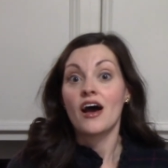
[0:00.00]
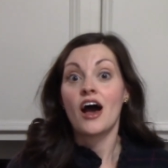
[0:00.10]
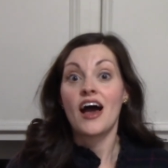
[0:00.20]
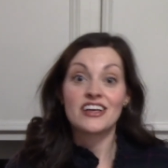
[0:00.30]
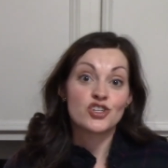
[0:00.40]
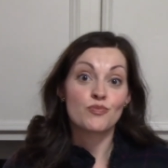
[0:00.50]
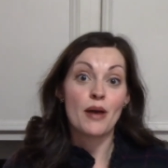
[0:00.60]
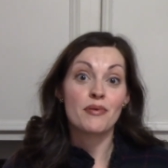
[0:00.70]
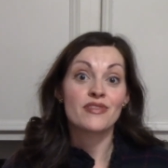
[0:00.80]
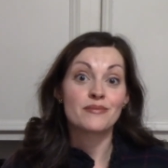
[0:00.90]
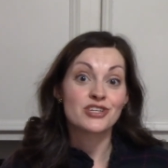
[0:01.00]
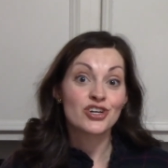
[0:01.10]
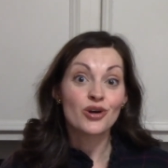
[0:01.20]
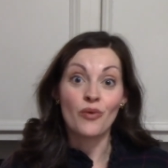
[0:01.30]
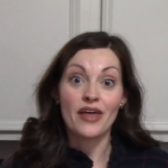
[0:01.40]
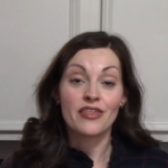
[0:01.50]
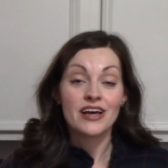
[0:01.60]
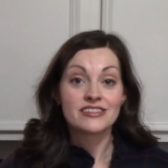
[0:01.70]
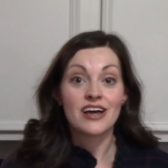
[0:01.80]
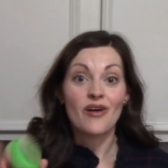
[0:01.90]
as you're prepping them to cook
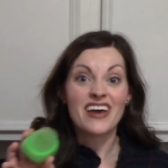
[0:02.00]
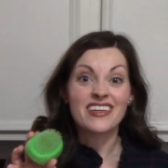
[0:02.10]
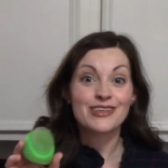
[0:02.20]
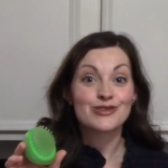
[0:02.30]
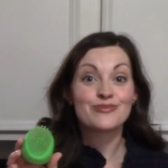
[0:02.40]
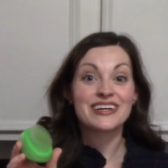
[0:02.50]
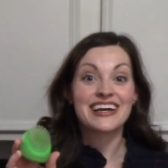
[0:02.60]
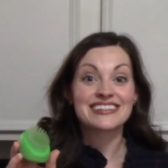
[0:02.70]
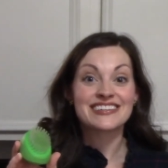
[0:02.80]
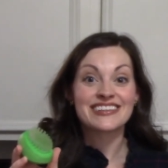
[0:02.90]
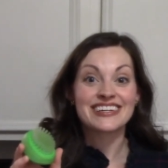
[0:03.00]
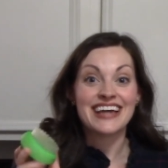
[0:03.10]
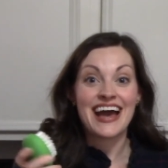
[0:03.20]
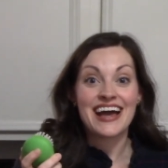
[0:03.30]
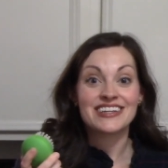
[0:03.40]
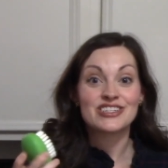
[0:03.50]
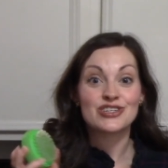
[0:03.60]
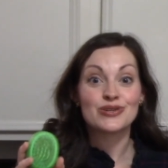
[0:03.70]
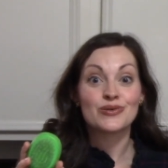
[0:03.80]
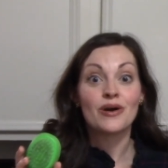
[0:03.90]
with. So I thought this would be a nice little thing to add
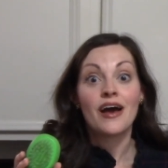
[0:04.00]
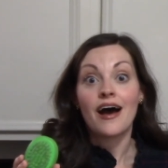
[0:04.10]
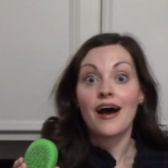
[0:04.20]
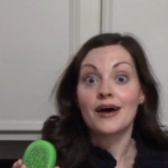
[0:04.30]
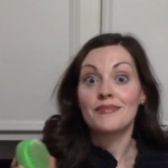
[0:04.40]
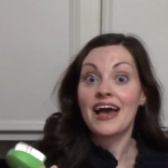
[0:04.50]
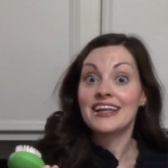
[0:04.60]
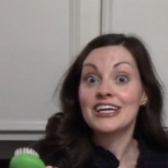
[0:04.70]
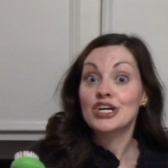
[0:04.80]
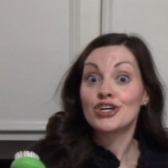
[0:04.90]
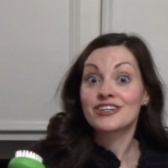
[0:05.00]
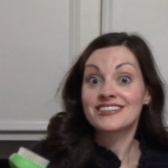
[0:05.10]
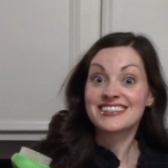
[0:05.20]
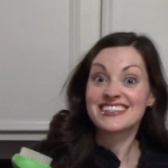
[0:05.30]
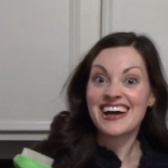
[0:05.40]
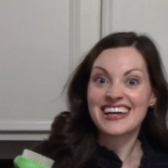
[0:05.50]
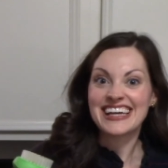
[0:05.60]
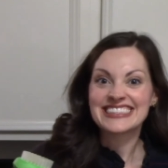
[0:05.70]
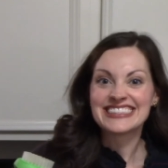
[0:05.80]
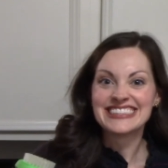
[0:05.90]
to any cook's
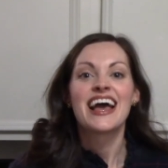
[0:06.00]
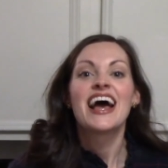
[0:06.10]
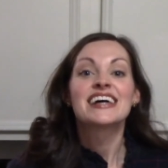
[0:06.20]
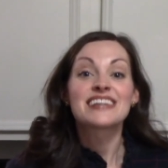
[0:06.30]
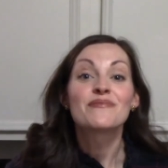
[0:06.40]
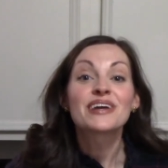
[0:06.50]
stocking. Something